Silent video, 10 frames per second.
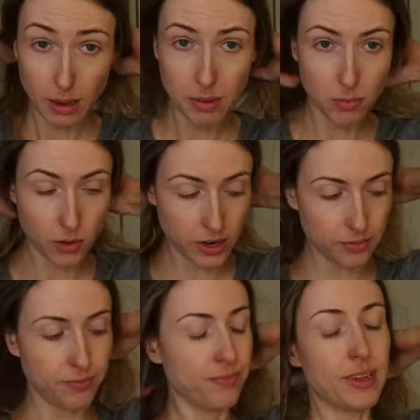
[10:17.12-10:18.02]
Maybe
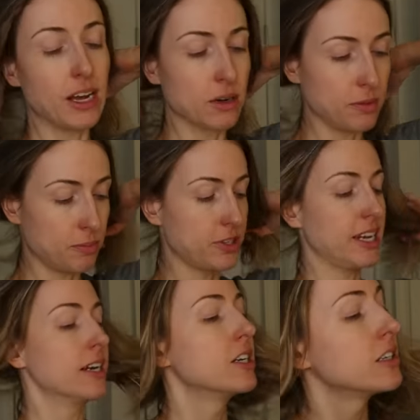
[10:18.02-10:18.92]
more? I'm not good with
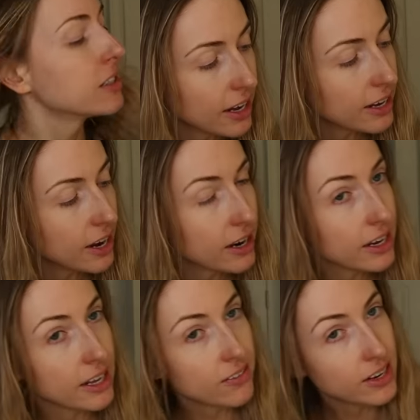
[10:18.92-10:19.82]
percentages. Okay, now I'm
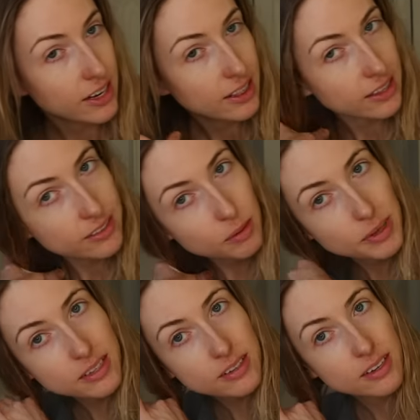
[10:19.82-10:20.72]
gonna give it a little
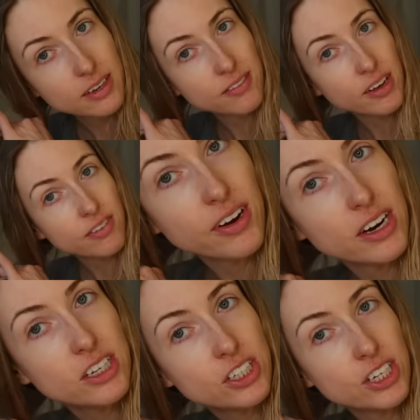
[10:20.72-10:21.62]
bit of a
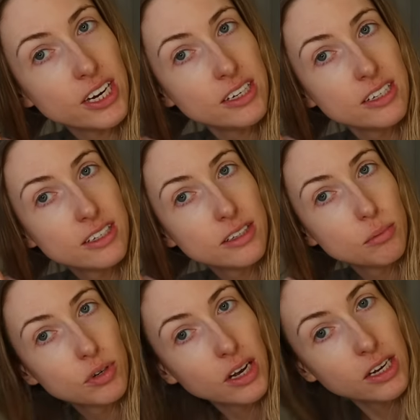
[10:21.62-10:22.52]
very gentle
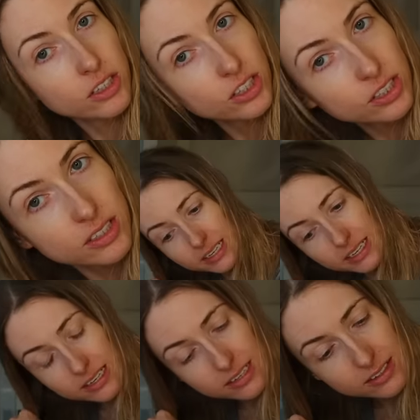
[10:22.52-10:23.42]
brush.
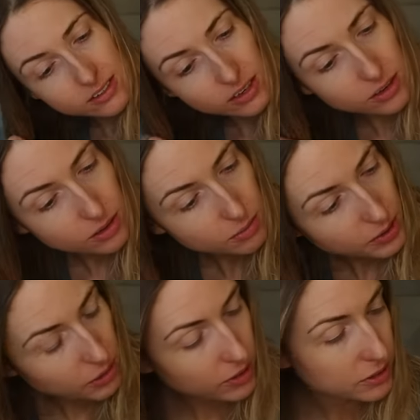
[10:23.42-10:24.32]
Please don't
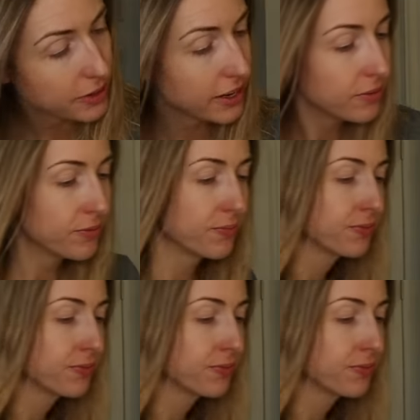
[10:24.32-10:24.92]
break. Where's my,